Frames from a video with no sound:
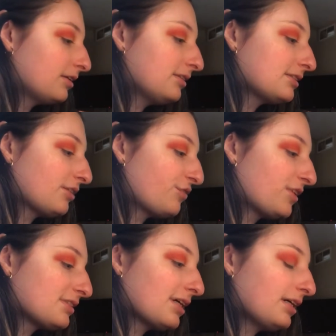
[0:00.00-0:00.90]
At least, like, for
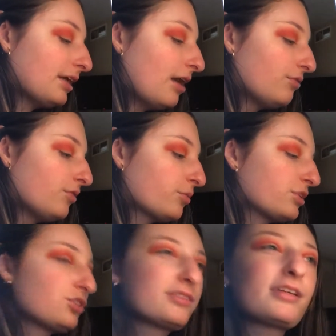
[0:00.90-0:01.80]
the second half of it, we
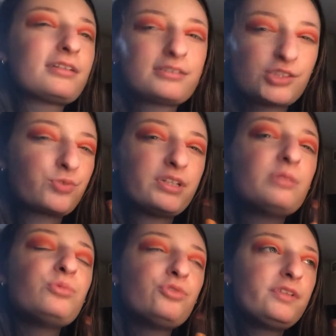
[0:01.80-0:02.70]
just, like,
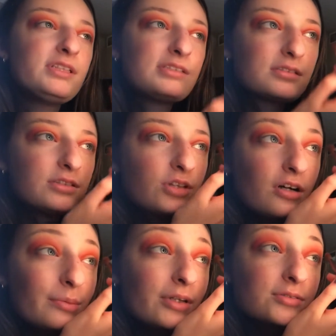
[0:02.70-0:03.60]
screen movies to talk
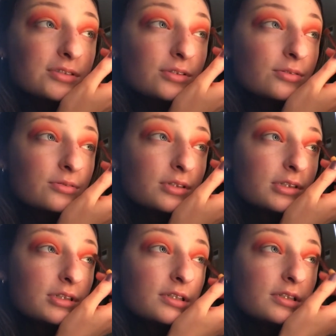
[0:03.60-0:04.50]
about, so
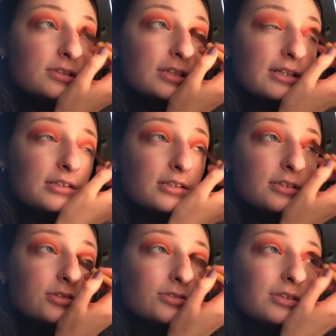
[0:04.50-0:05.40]
technically
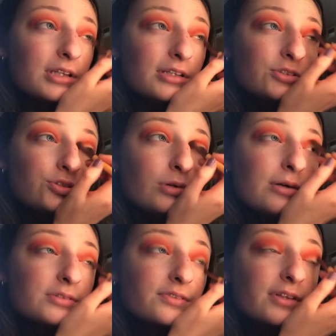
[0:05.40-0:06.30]
it's only, like, 2
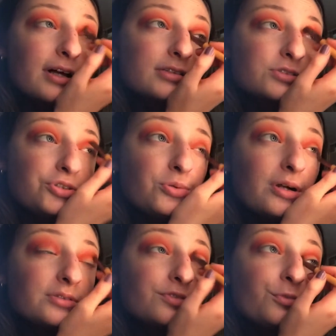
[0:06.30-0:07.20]
hours of class and 2
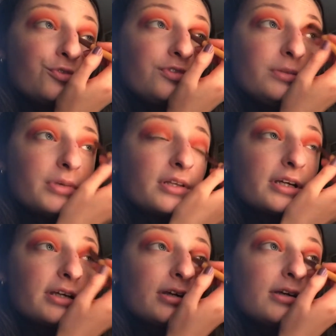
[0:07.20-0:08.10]
hours of movie, but,
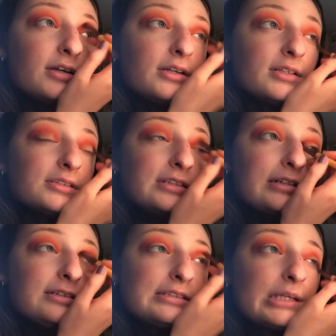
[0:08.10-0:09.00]
like, sitting
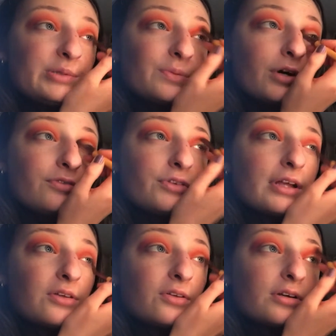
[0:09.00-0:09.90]
in the same spot for
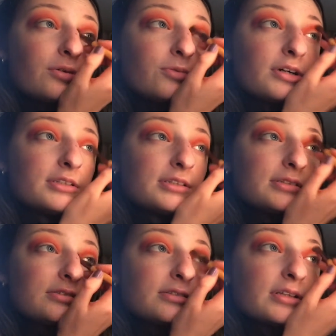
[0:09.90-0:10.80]
that long at
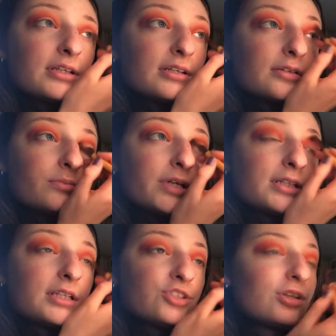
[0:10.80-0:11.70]
once and, like, paying
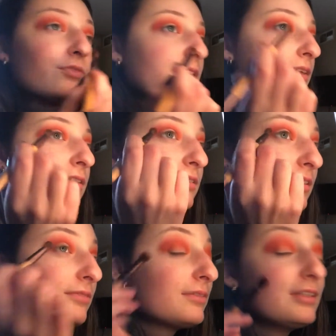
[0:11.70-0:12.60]
attention to everything is,
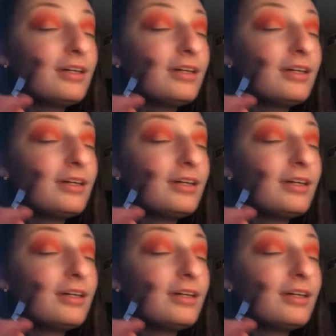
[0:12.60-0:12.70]
like,